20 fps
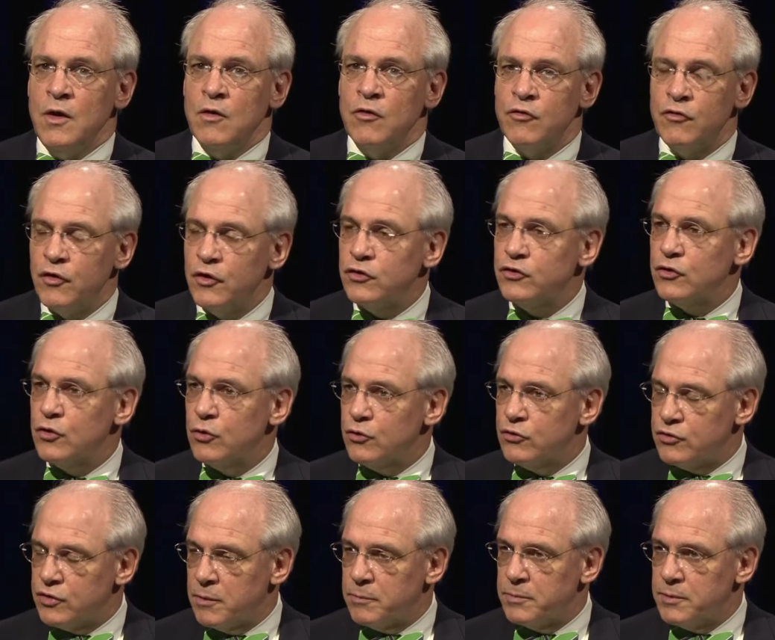physical
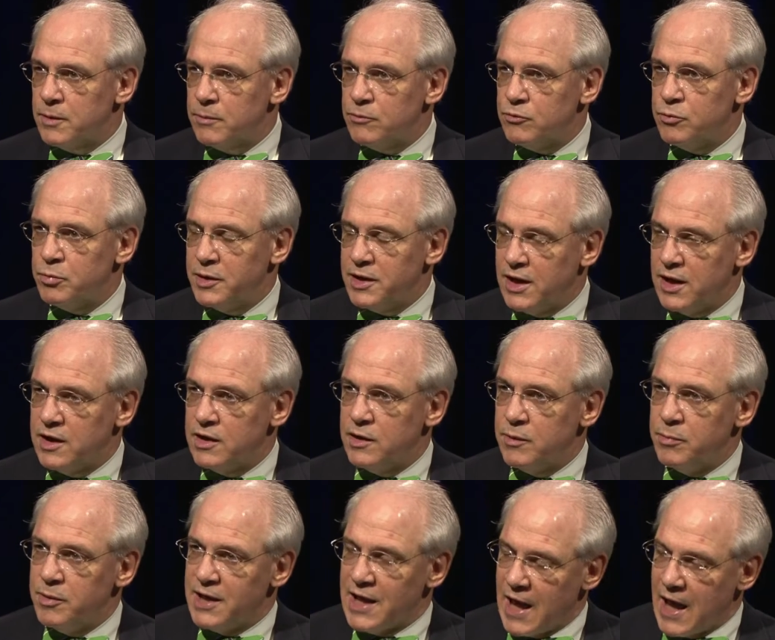symptoms begin to
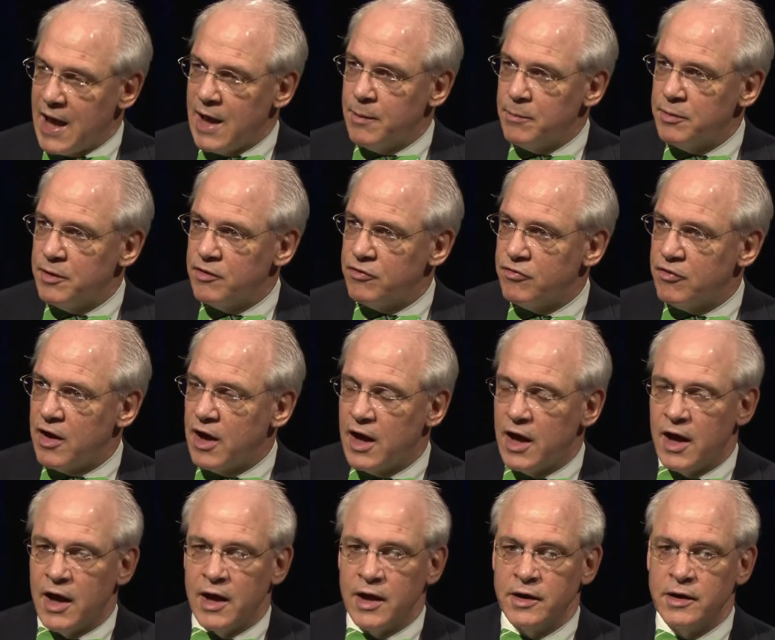be
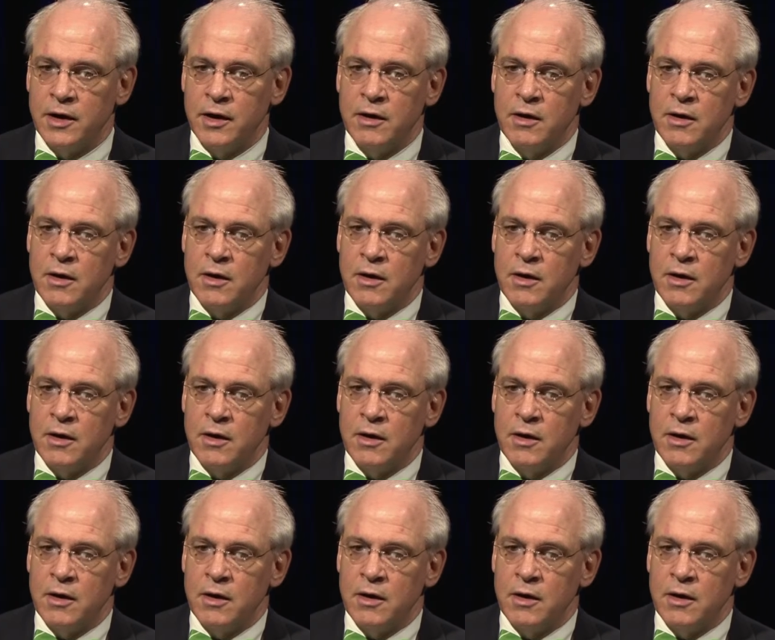amplified.